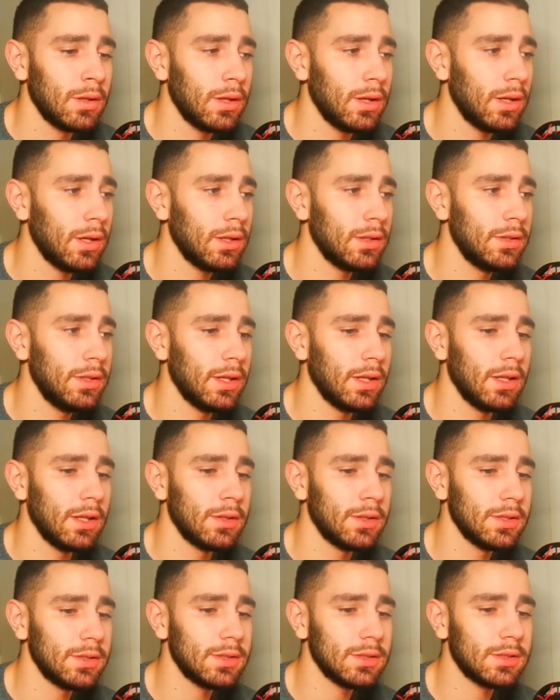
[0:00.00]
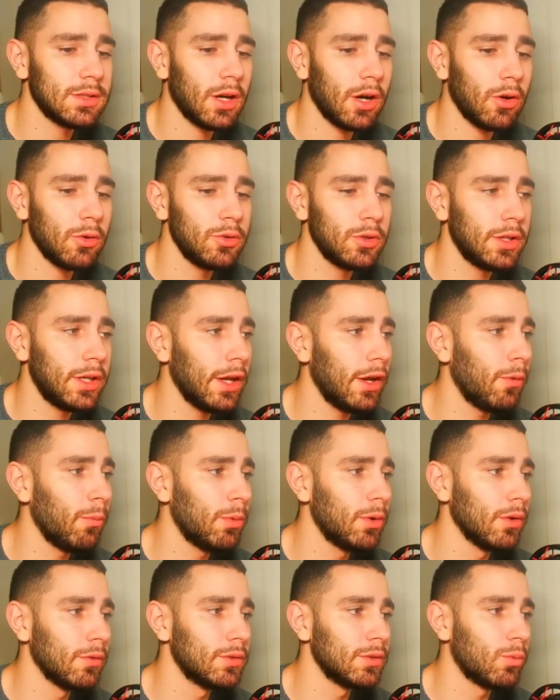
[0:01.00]
And yeah, this is how you get
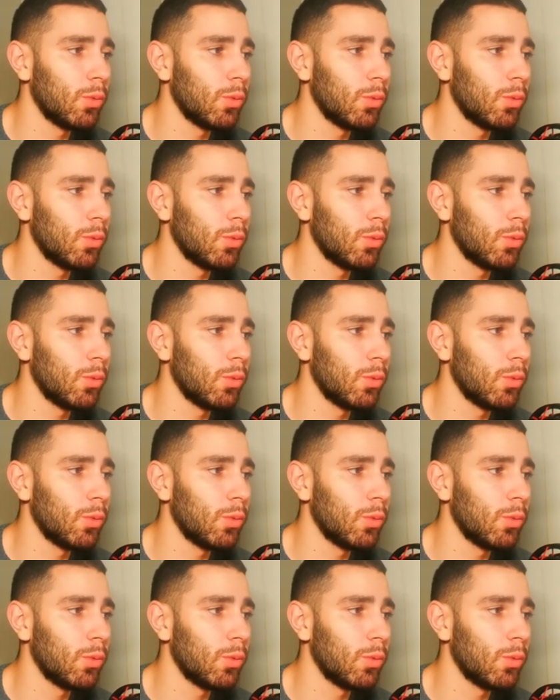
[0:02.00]
rid of the